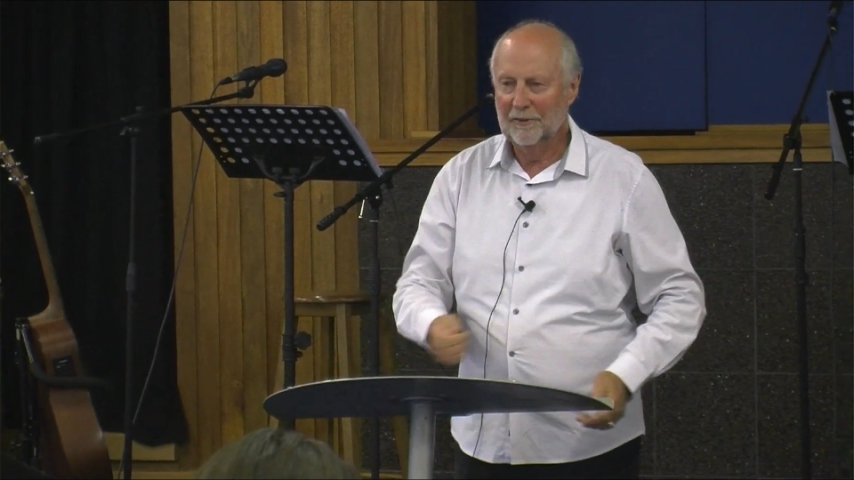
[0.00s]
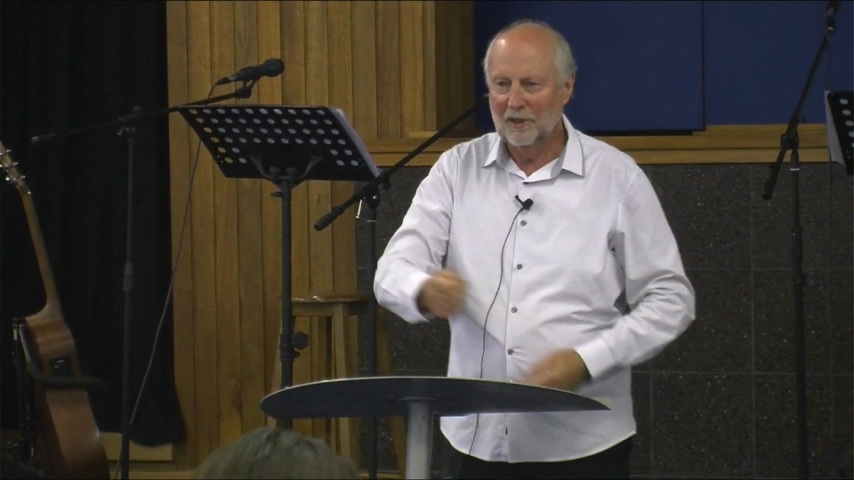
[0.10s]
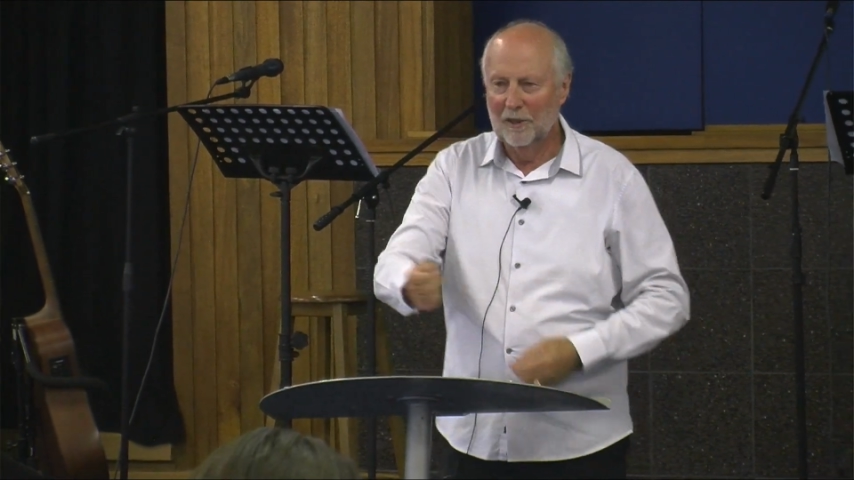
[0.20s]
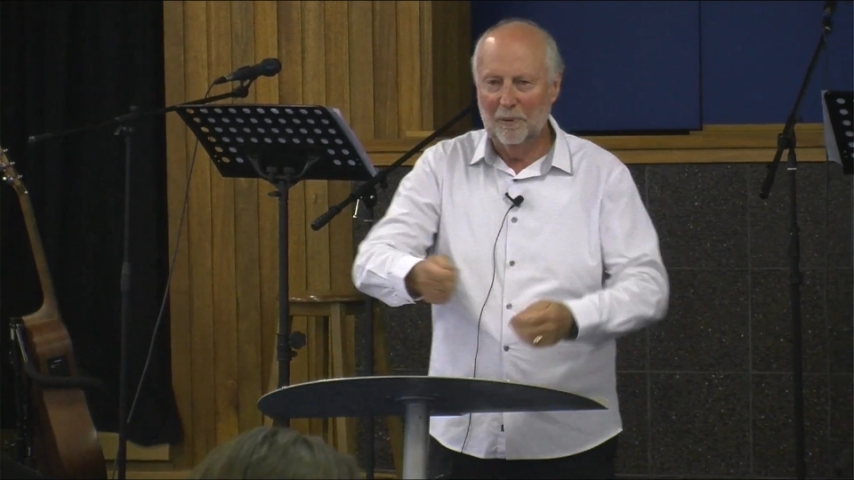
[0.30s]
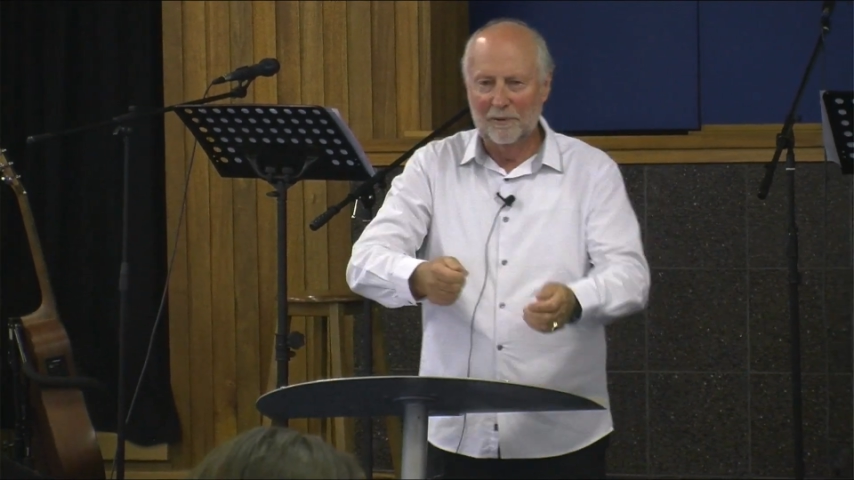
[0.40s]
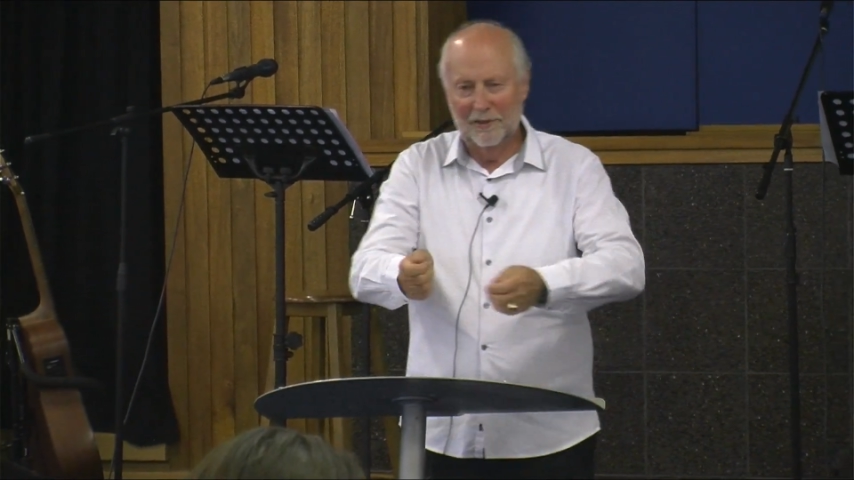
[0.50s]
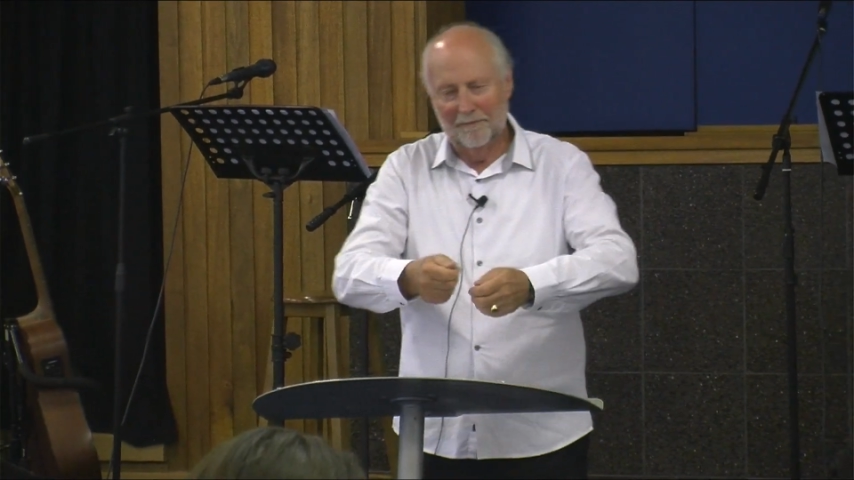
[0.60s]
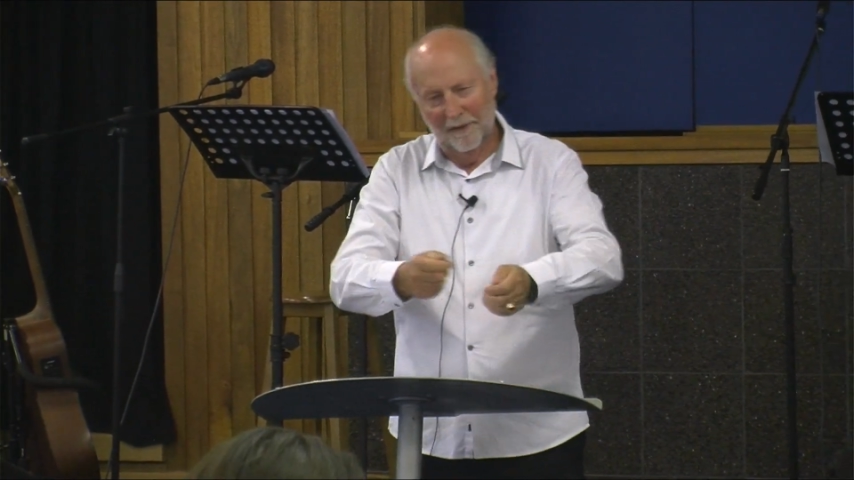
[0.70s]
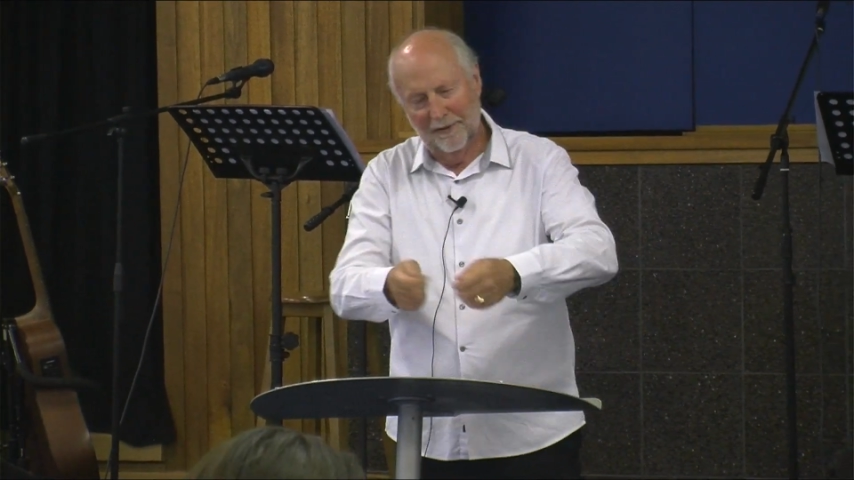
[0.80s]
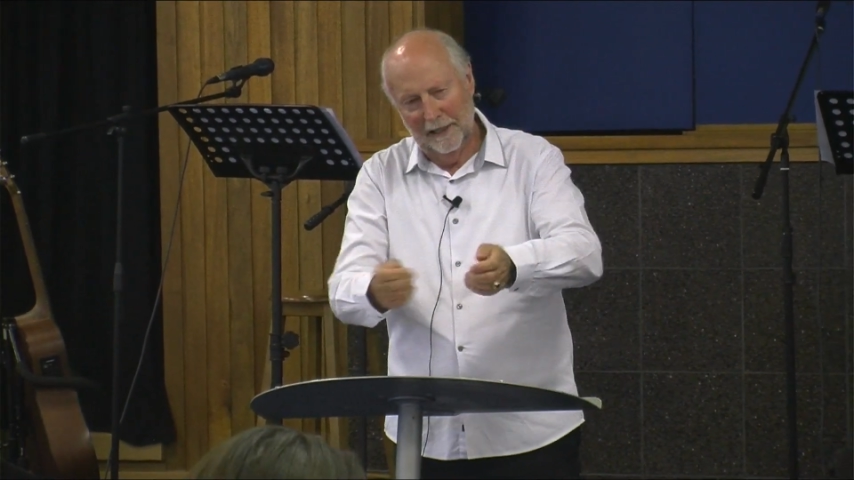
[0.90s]
So you put
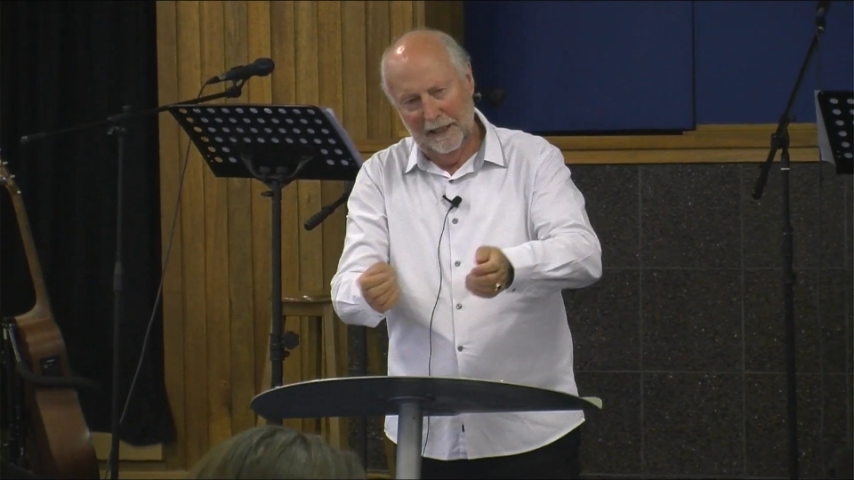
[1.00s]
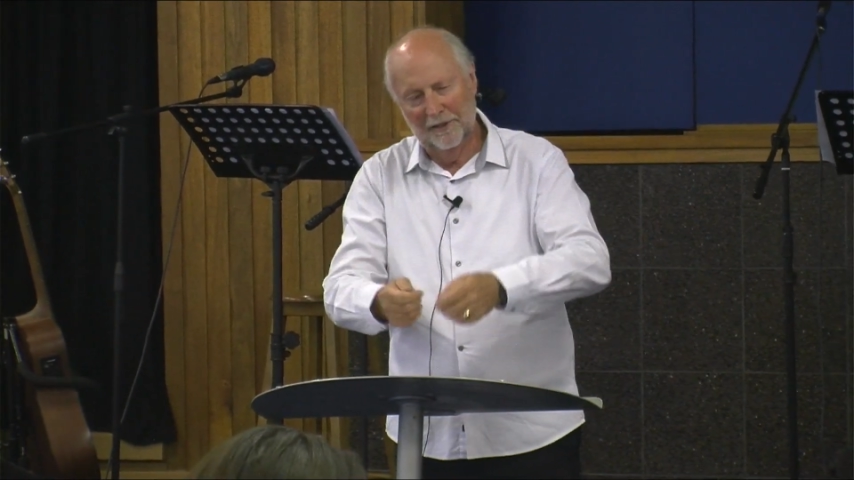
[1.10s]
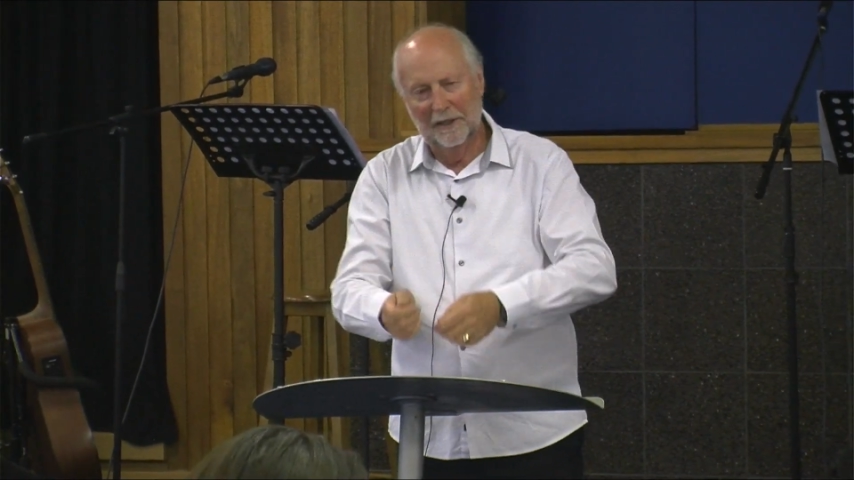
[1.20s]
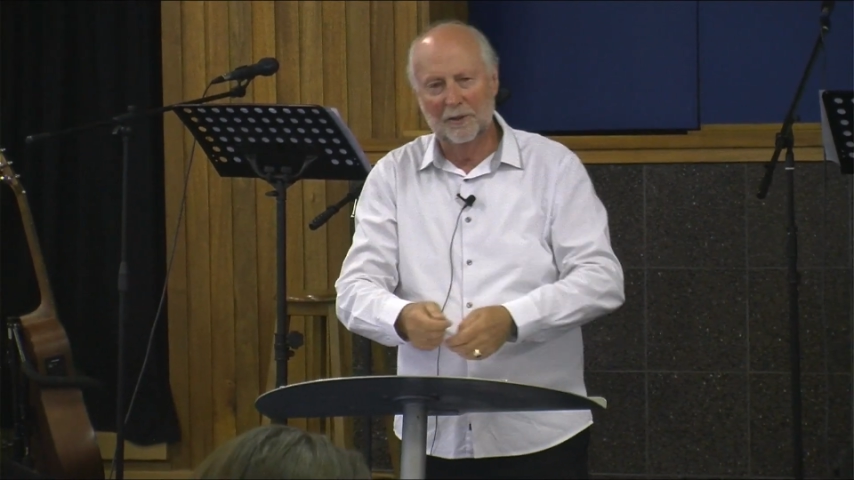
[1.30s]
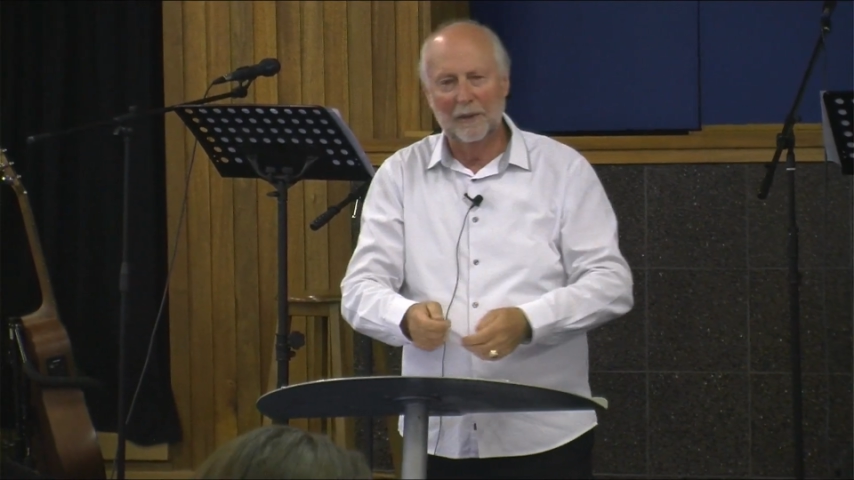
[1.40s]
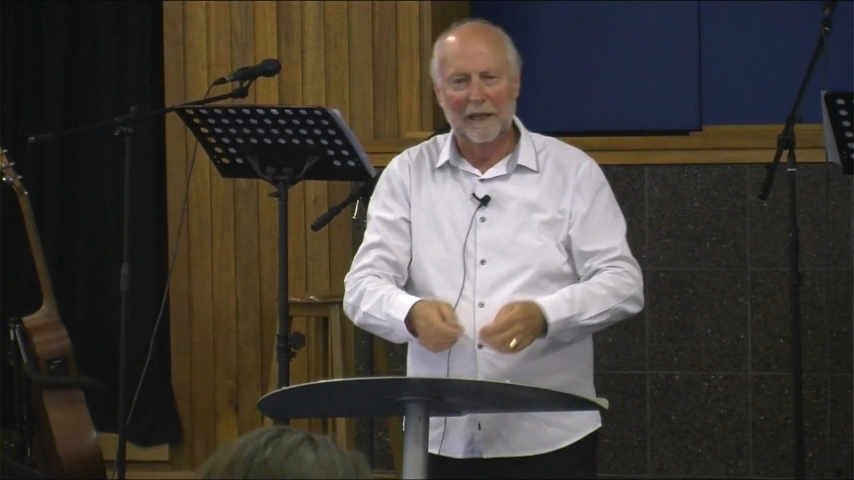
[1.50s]
the things into